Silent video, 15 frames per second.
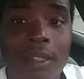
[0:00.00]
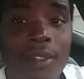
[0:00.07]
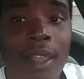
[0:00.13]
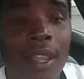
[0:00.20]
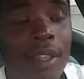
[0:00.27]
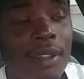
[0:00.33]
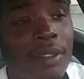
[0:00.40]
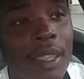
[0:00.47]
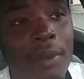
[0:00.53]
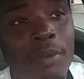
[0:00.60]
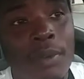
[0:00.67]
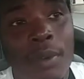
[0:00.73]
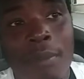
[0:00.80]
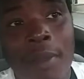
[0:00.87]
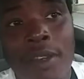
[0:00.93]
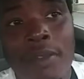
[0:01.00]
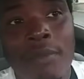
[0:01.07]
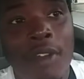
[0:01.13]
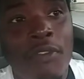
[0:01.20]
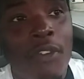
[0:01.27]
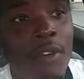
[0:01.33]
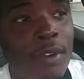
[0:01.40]
So I could damn drop my,
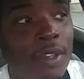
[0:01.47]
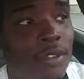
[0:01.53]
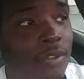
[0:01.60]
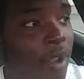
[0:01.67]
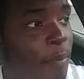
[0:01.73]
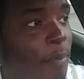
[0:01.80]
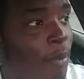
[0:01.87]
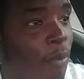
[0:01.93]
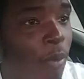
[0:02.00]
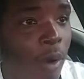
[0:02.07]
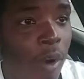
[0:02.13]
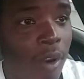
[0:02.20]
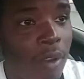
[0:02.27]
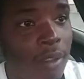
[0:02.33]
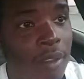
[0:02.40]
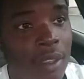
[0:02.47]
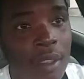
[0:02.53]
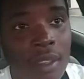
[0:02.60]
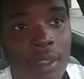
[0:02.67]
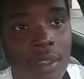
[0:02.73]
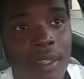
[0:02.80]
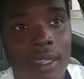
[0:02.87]
my phone could drop in water,
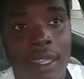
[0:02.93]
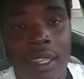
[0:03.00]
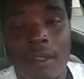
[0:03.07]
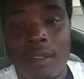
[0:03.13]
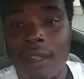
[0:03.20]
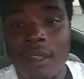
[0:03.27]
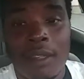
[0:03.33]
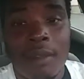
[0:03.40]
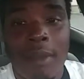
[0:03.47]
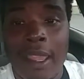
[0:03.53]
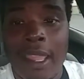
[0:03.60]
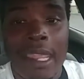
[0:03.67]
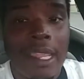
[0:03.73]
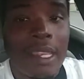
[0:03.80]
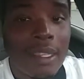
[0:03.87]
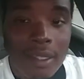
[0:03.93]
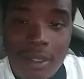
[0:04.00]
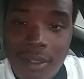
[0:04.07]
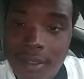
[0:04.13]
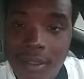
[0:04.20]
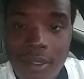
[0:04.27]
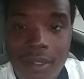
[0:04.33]
get abducted by
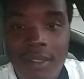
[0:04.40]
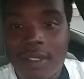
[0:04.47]
aliens.